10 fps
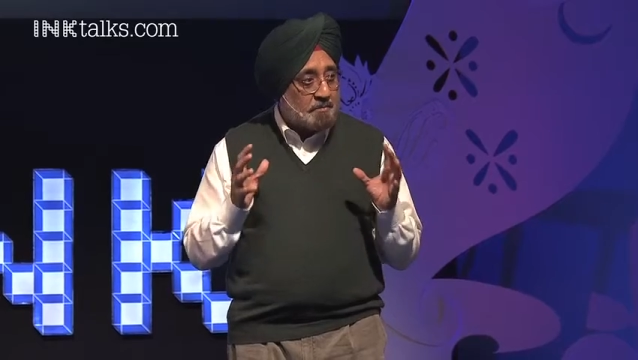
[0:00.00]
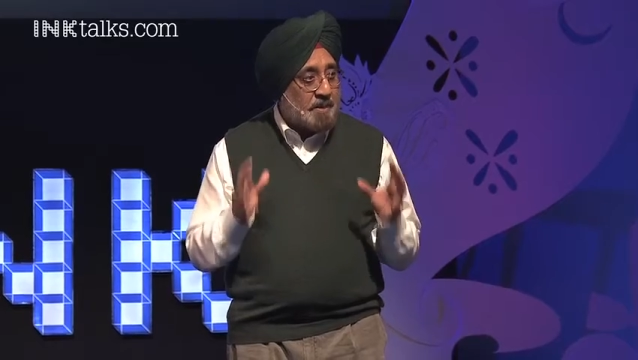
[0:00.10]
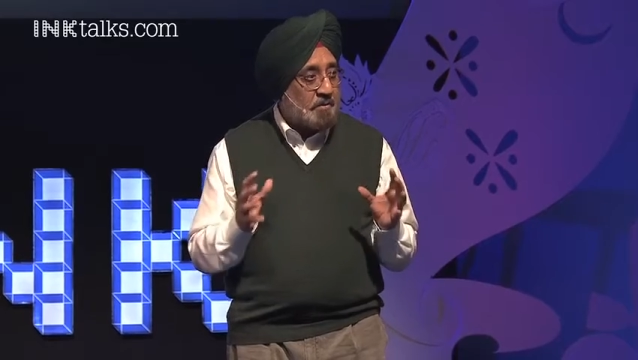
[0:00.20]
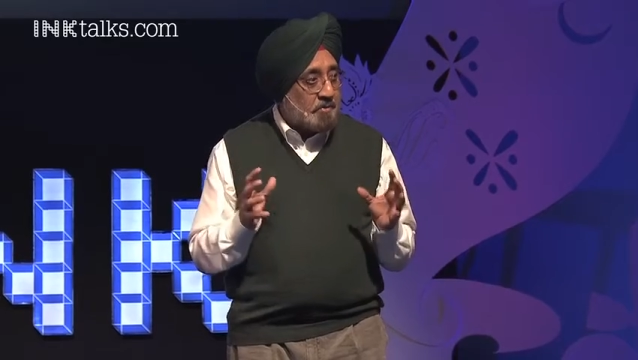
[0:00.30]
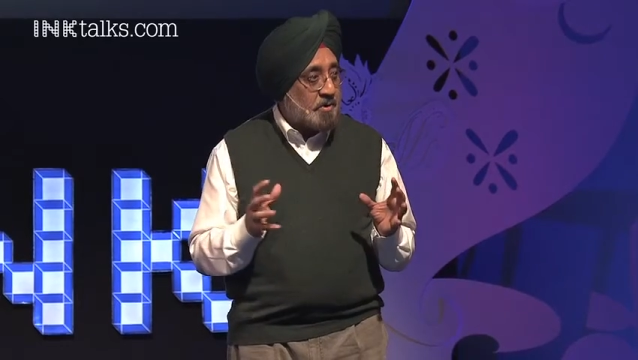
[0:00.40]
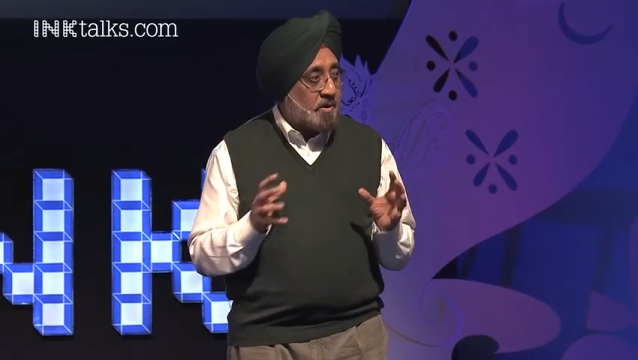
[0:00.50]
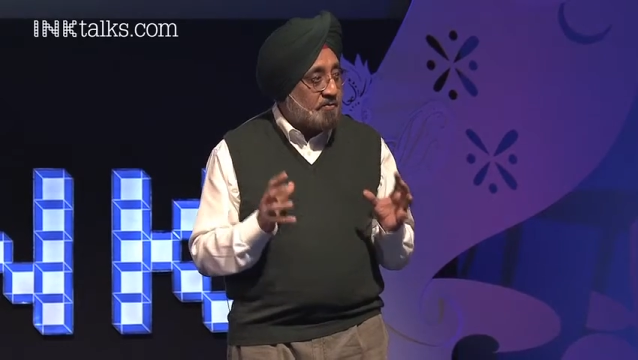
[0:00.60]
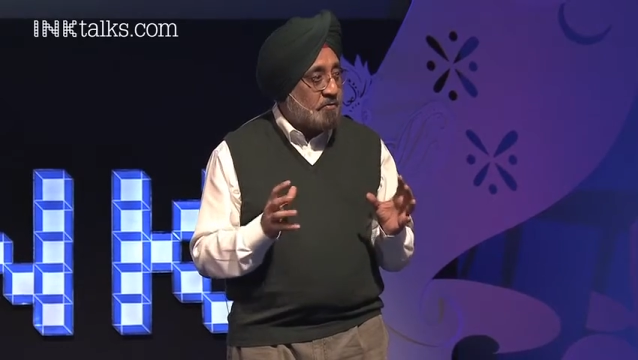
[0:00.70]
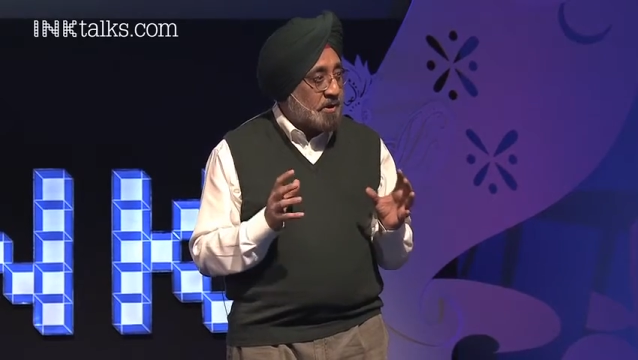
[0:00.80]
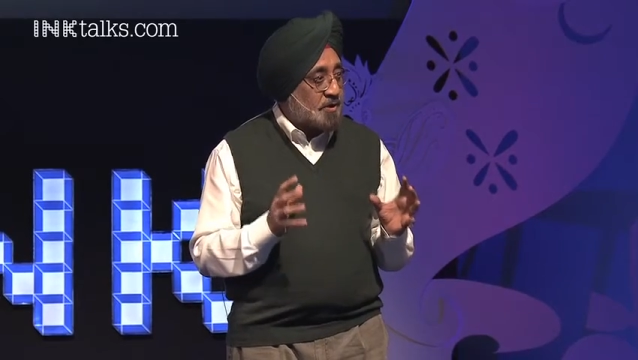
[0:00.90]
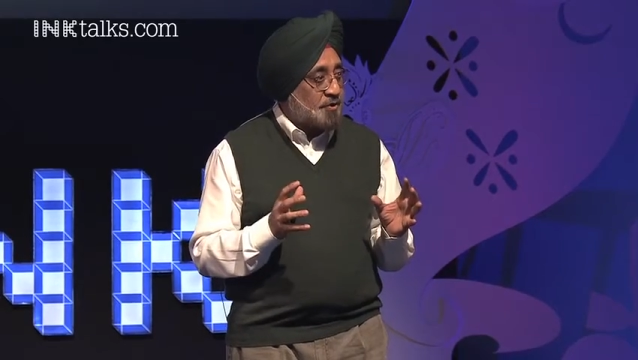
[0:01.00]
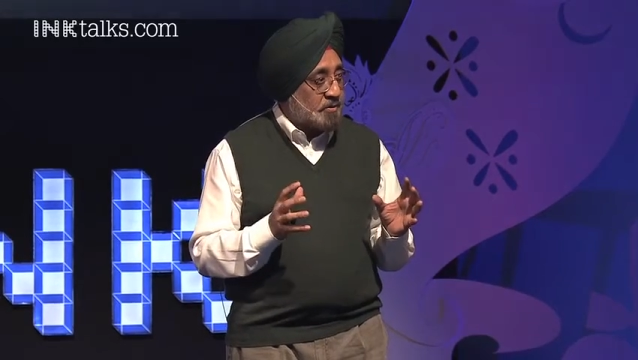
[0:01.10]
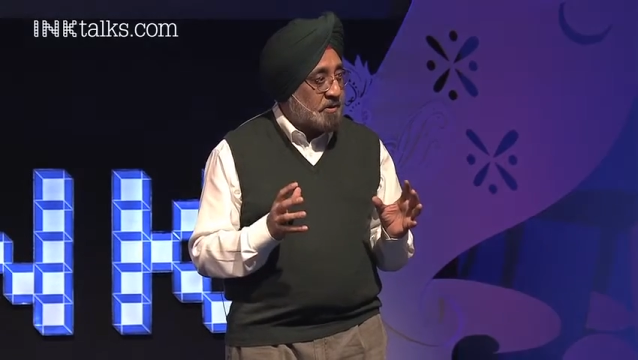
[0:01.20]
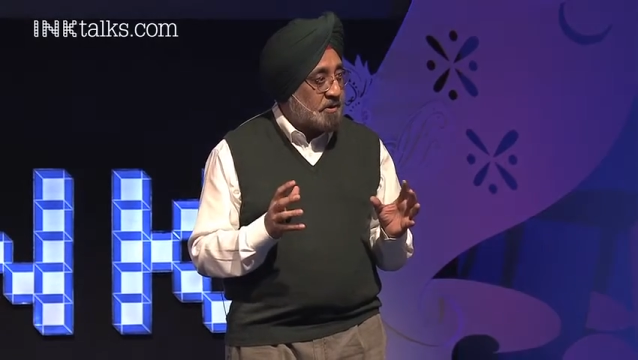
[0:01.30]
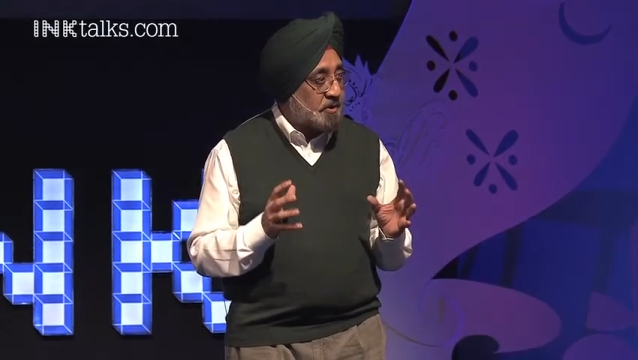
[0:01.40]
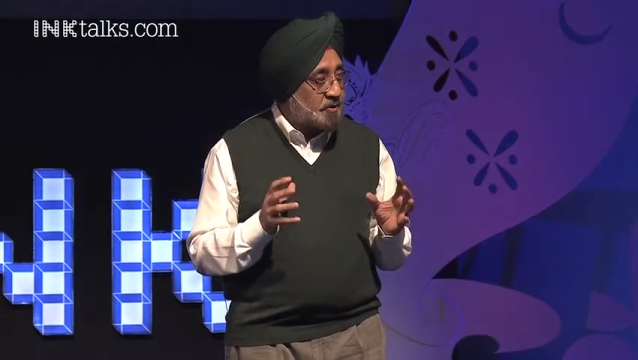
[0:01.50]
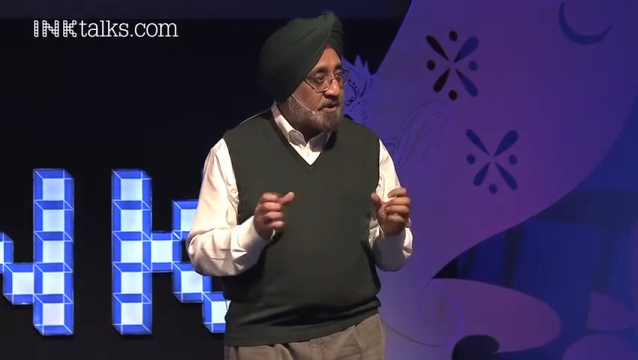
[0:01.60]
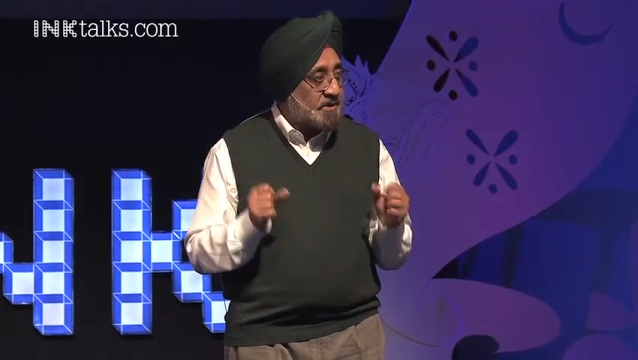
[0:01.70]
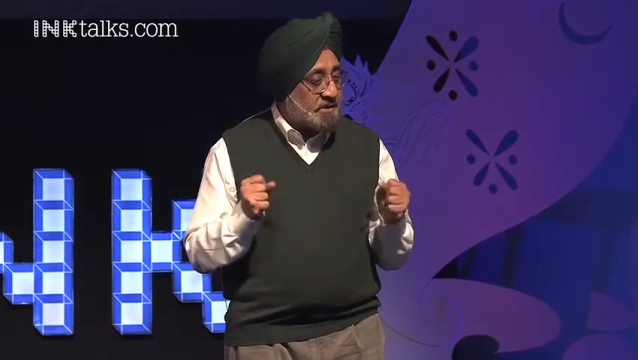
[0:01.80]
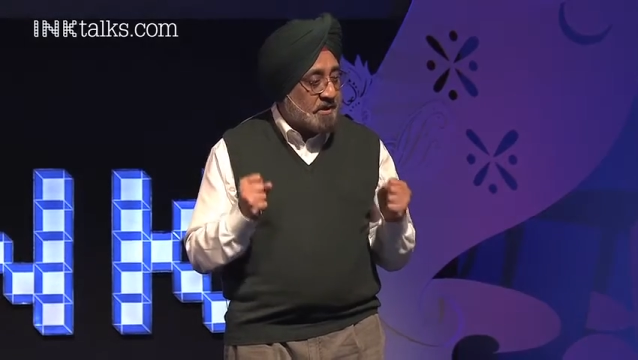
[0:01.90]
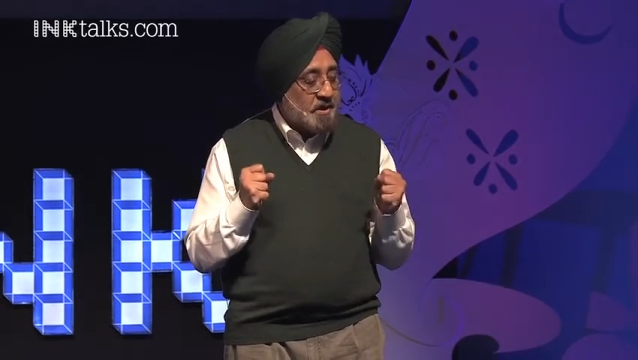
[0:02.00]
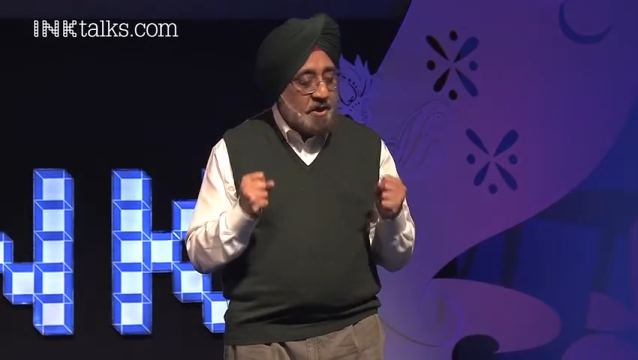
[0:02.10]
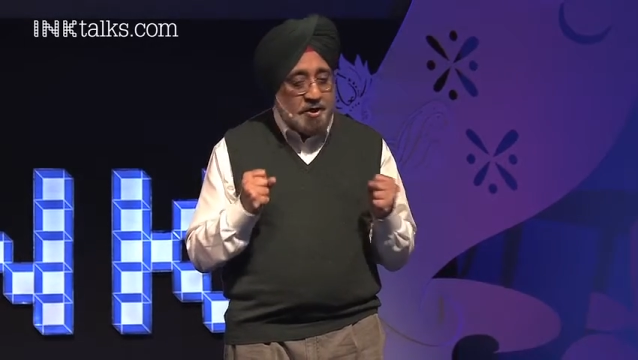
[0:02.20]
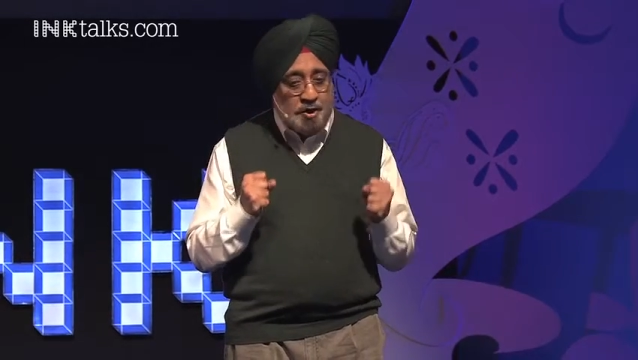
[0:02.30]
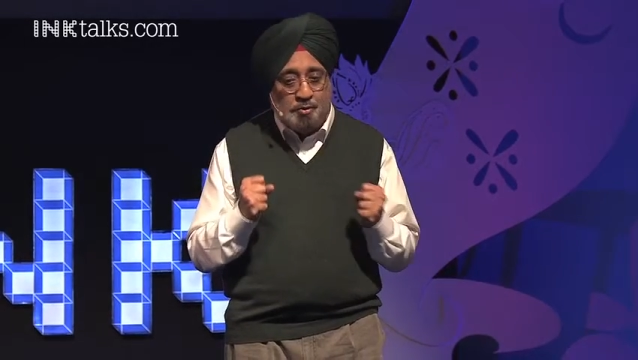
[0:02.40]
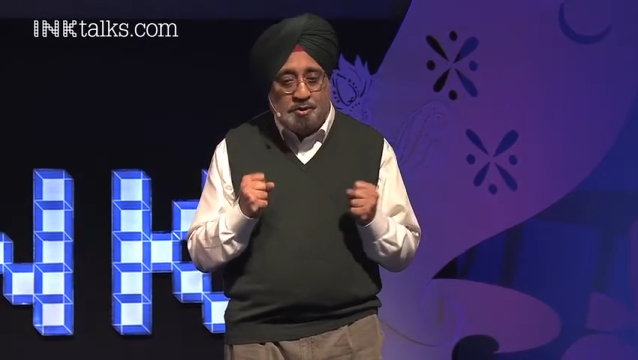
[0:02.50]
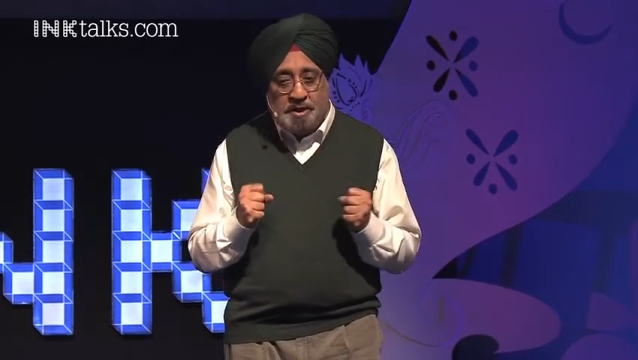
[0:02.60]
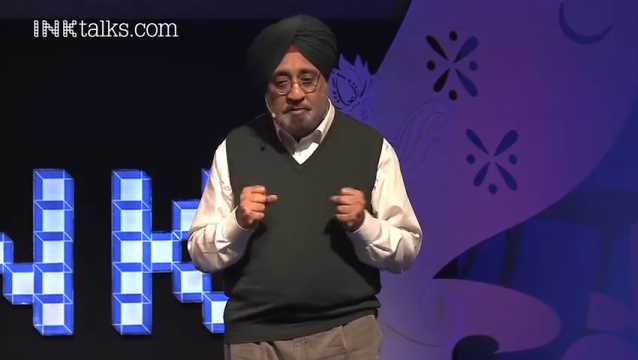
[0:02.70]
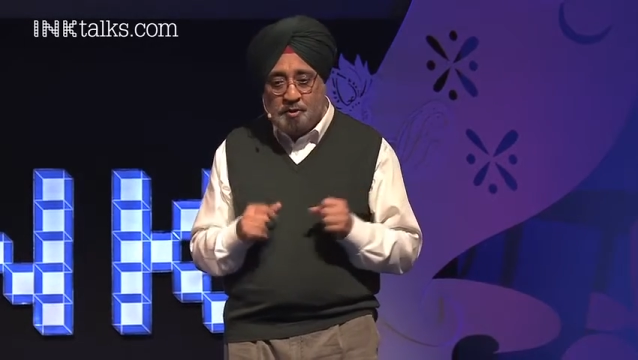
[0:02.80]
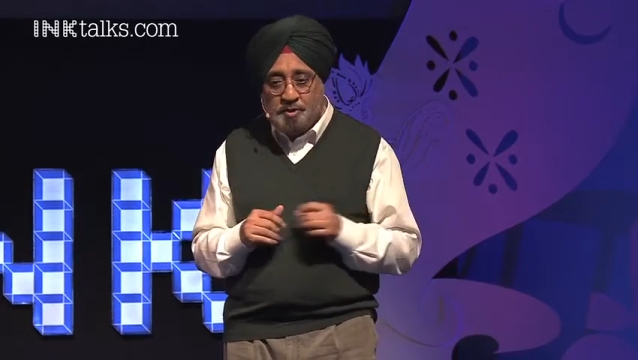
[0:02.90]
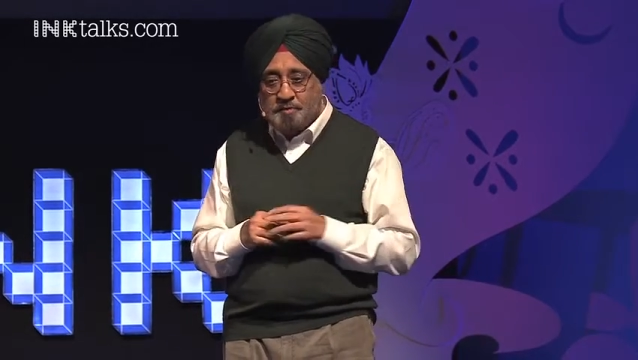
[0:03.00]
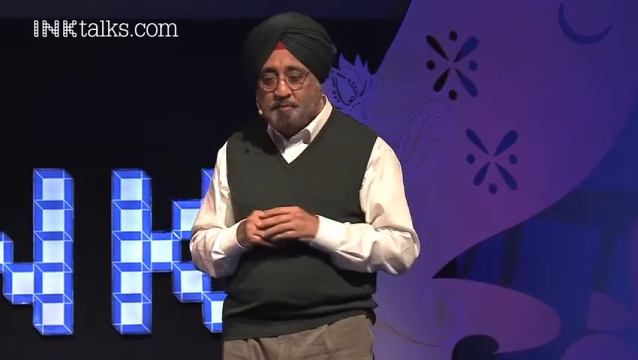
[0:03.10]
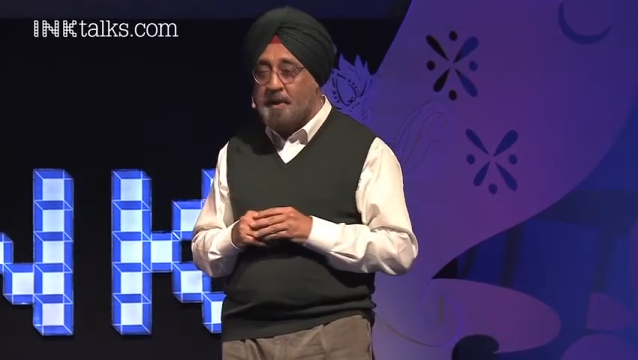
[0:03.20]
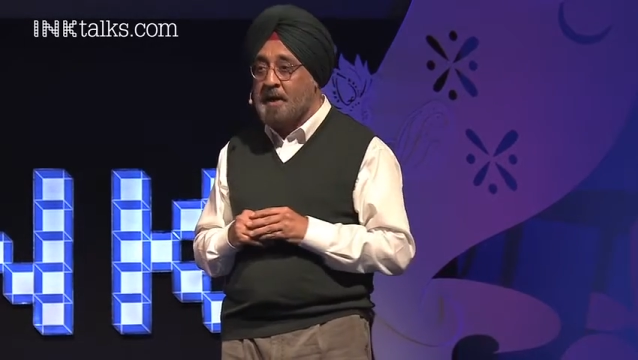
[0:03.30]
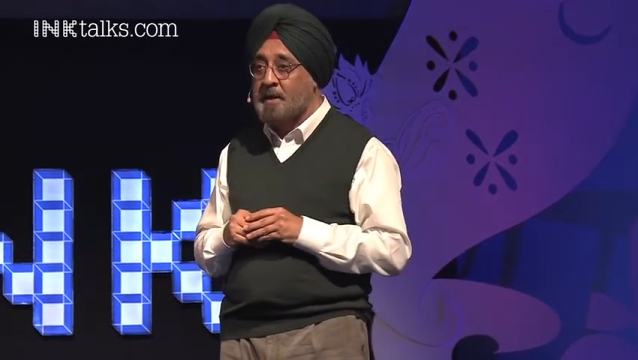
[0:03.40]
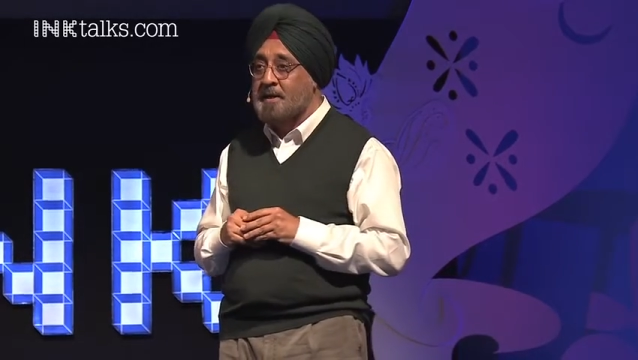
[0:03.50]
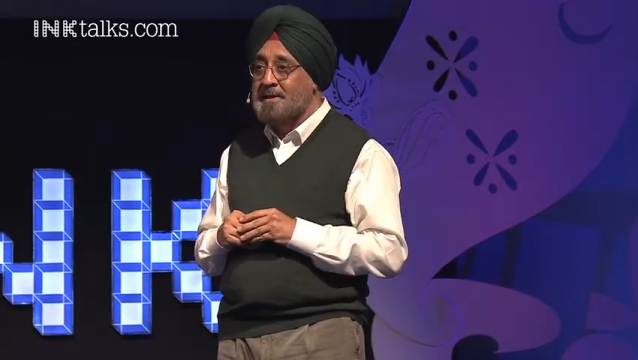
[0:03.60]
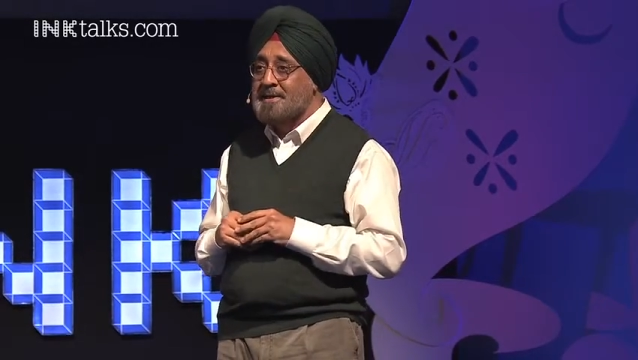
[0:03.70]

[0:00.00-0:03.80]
power of a religion. It just has a huge emotive power.